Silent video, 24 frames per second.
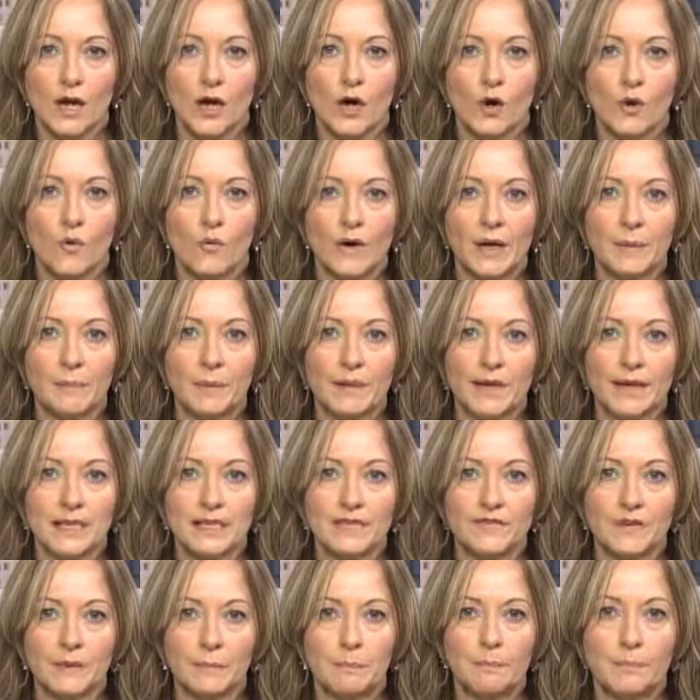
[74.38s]
We
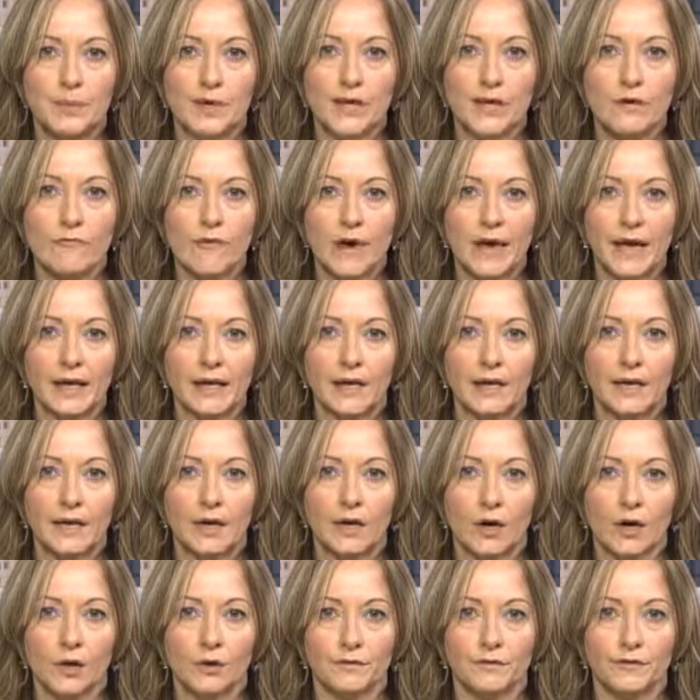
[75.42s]
placed the B rating
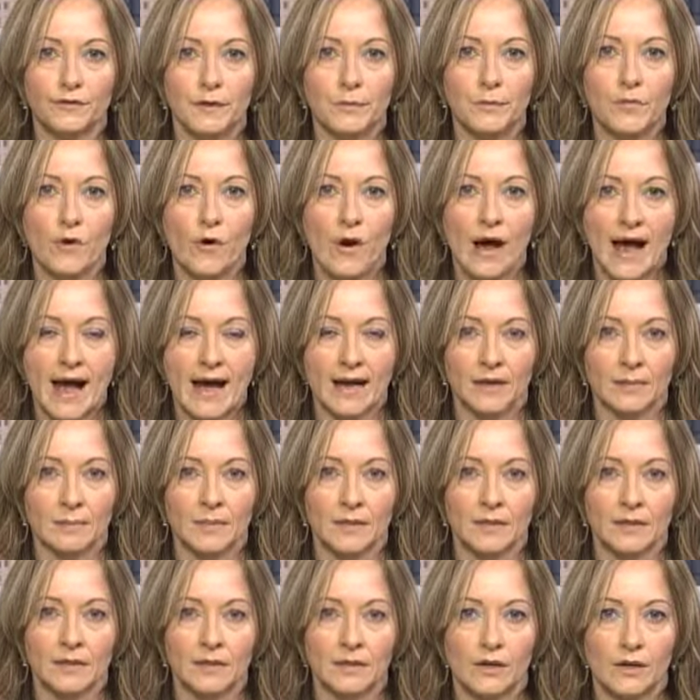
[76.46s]
on Phibro
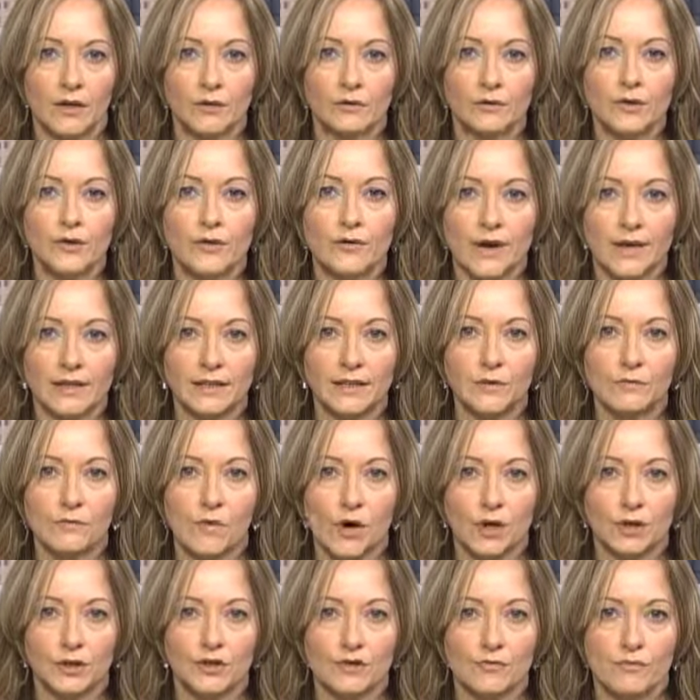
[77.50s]
Animal on credit
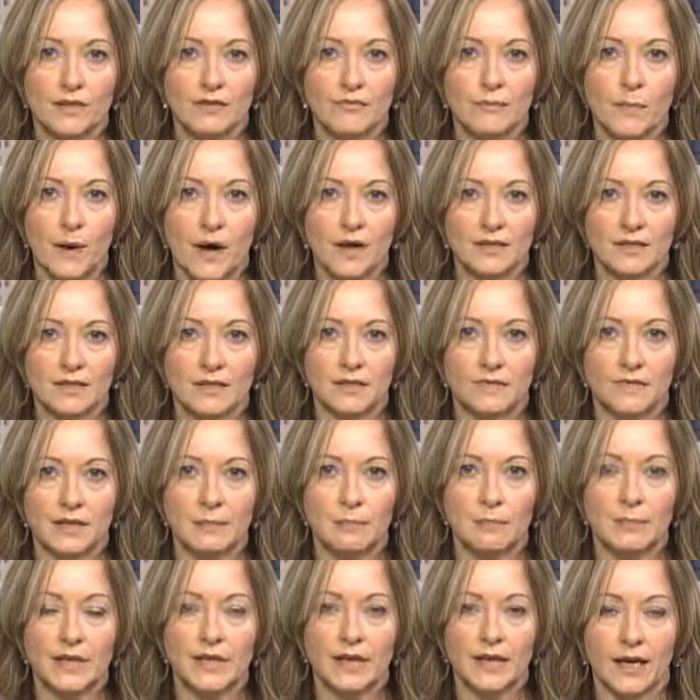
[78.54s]
watch with positive
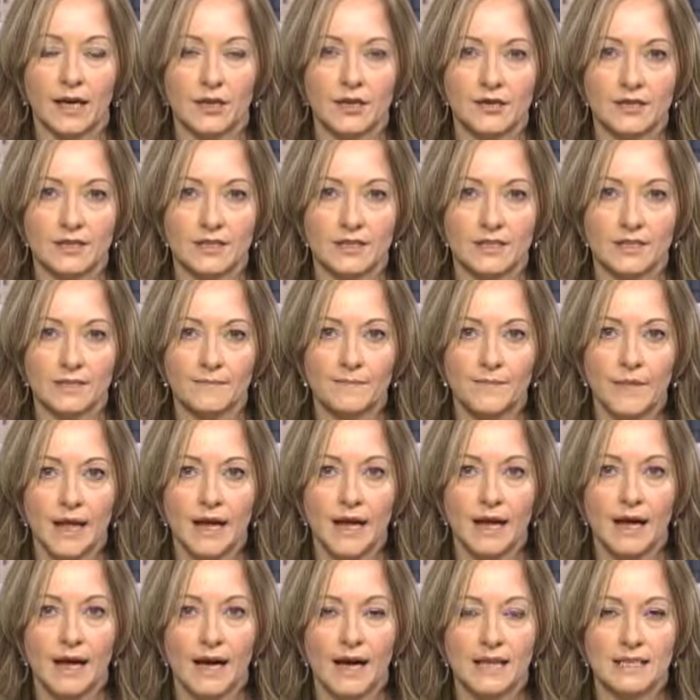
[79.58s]
implications,
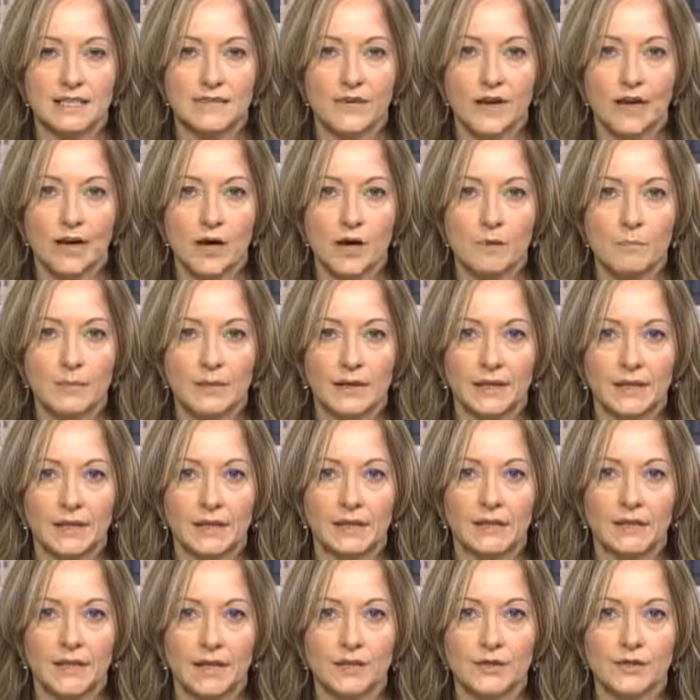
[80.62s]
as the company
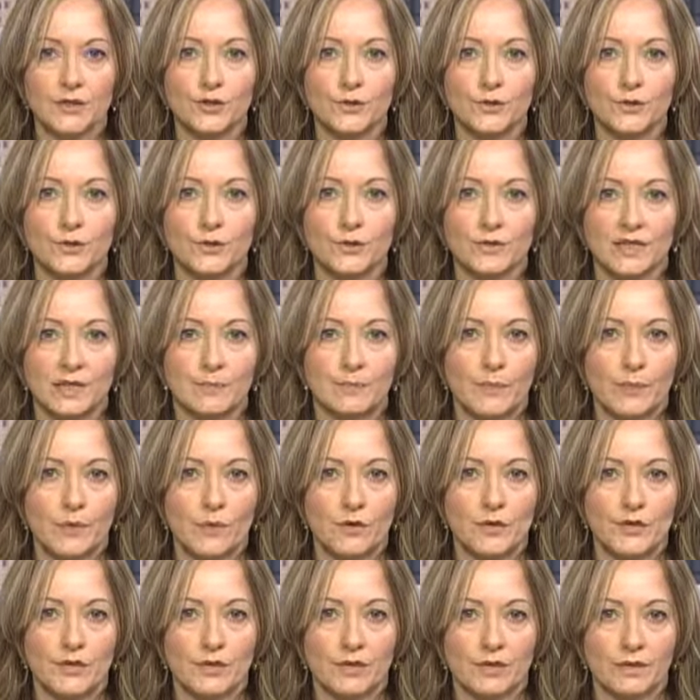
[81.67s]
intends to use a
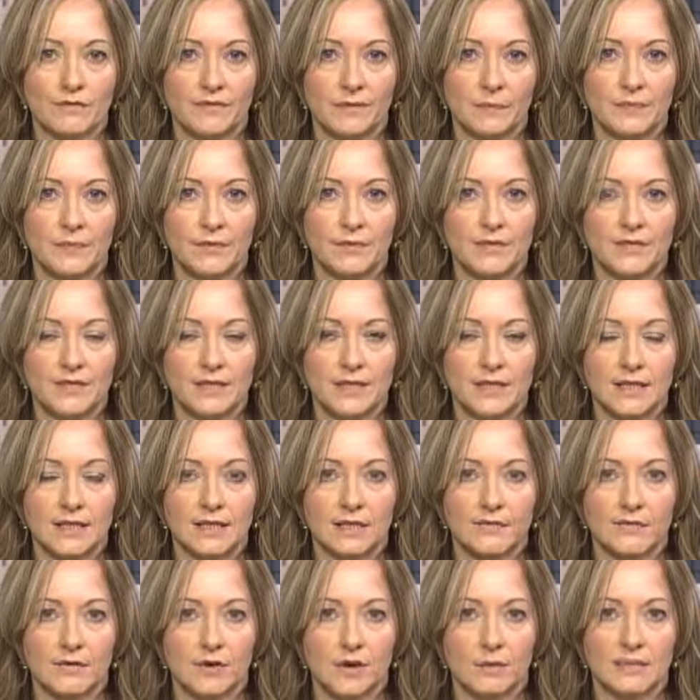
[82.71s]
portion of the proceeds
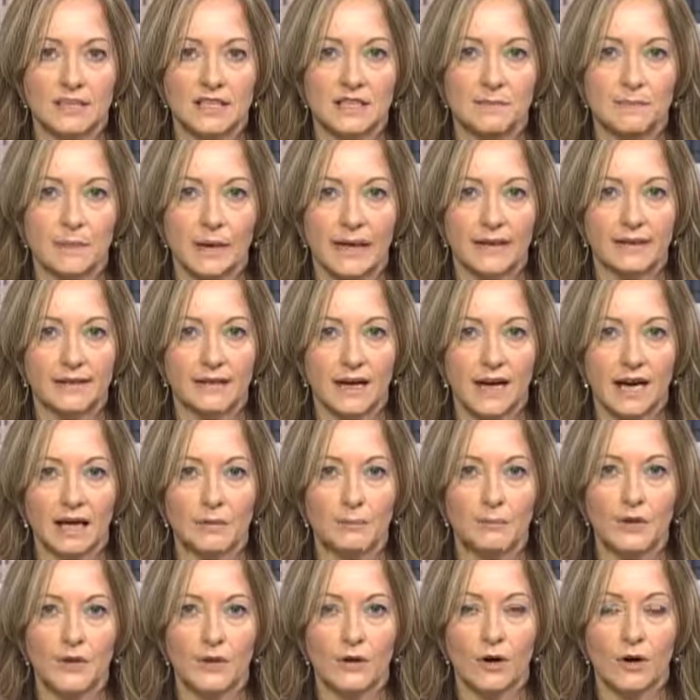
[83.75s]
from its planned
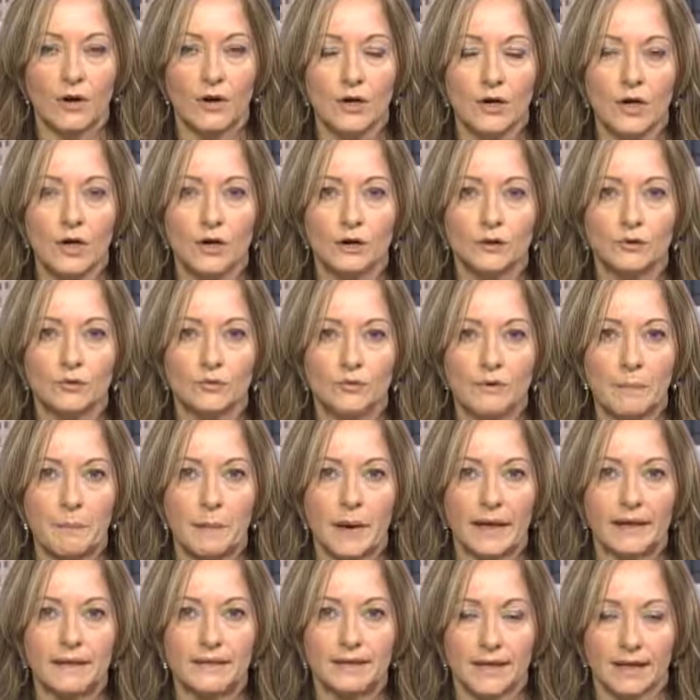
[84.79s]
IPO to
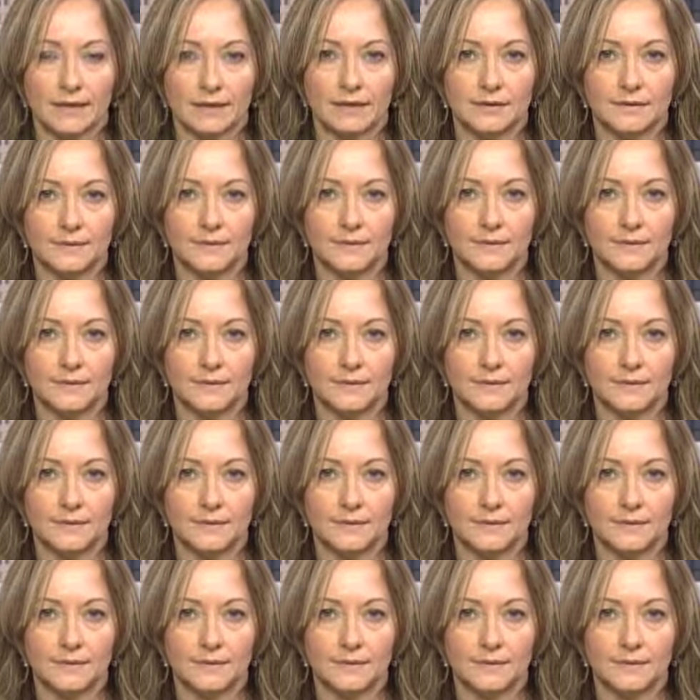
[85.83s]
repay debt.